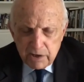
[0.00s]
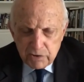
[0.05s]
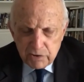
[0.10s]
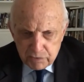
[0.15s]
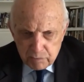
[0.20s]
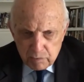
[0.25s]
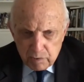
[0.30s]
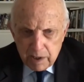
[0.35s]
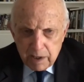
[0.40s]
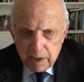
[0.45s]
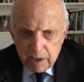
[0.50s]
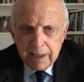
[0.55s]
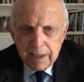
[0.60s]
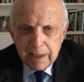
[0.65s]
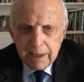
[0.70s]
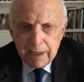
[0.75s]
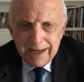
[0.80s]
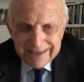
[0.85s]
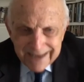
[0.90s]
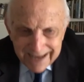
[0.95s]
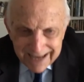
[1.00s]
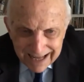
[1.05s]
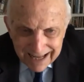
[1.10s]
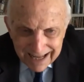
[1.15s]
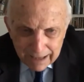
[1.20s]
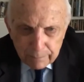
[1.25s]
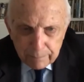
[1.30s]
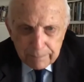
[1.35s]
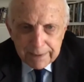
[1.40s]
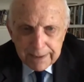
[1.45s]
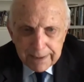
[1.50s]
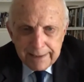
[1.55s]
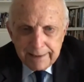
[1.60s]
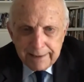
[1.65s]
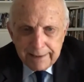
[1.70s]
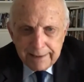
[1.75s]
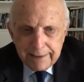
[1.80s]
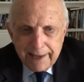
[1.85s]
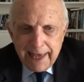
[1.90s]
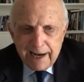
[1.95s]
and elsewhere to help
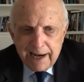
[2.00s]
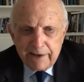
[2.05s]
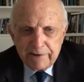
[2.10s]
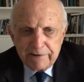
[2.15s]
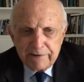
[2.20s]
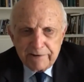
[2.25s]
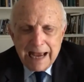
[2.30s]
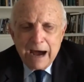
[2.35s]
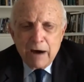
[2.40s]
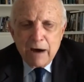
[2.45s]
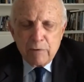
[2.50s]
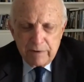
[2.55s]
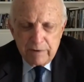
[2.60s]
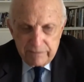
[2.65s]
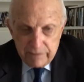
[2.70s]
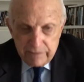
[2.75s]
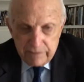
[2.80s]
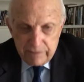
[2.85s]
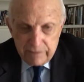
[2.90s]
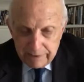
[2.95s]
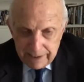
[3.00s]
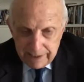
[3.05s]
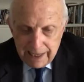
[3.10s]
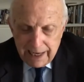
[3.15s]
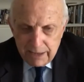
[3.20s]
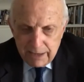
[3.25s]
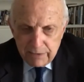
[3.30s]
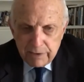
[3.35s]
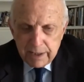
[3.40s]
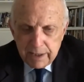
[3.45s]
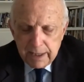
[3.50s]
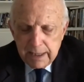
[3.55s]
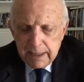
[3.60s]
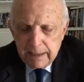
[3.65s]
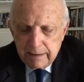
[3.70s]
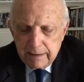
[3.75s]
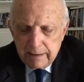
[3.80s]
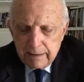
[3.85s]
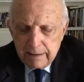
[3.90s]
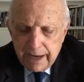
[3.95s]
get us out of it or to end
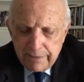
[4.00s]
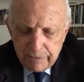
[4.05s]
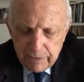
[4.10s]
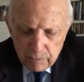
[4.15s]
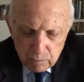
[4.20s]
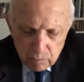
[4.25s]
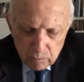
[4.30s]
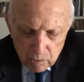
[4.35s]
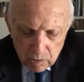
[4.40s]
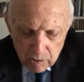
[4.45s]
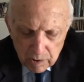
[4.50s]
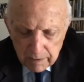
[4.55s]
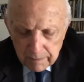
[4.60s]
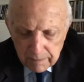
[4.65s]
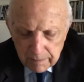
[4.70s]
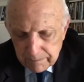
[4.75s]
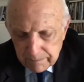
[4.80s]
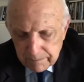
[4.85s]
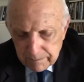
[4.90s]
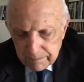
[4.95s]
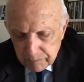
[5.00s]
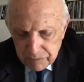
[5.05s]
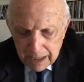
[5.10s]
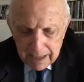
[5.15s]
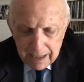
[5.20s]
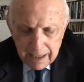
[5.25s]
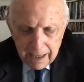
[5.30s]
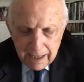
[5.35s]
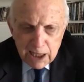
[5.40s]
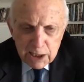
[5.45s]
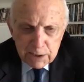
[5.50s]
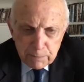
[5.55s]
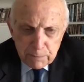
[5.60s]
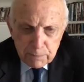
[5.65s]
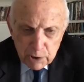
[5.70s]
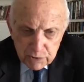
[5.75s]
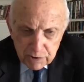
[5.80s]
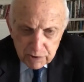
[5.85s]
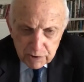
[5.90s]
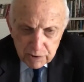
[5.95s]
the war.
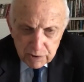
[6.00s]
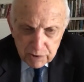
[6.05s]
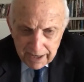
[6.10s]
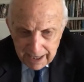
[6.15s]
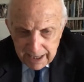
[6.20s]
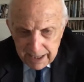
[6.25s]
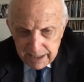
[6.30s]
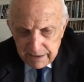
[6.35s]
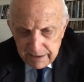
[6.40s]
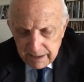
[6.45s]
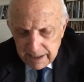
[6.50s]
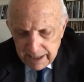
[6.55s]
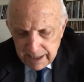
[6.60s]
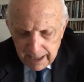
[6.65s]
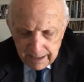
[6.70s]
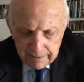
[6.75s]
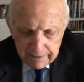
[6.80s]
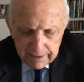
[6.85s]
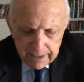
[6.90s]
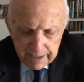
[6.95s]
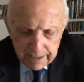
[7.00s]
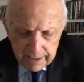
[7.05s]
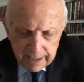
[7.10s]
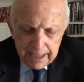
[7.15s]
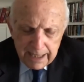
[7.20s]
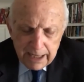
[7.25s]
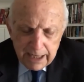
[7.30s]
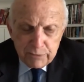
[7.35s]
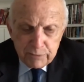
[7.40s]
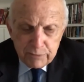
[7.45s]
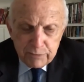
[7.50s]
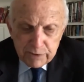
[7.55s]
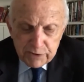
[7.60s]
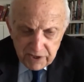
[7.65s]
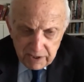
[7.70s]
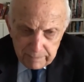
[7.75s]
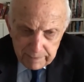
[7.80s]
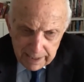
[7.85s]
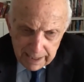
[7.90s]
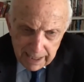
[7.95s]
Ellsberg tried to enter
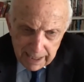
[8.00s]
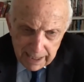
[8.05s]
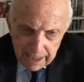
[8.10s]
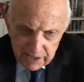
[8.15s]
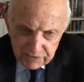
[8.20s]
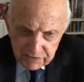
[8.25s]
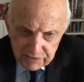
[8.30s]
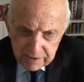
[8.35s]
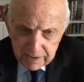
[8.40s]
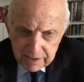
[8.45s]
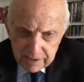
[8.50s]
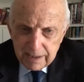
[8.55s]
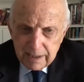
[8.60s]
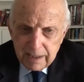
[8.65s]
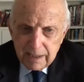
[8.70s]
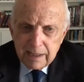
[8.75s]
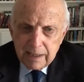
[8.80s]
CBS